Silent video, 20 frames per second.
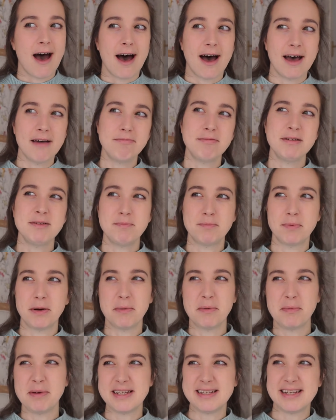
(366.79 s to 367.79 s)
I would
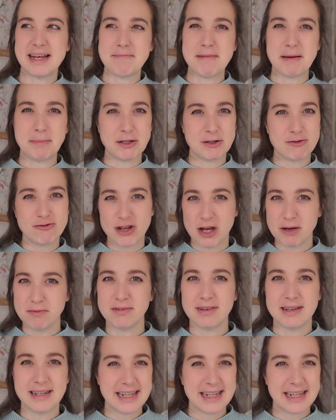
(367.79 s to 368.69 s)
probably say maybe you don't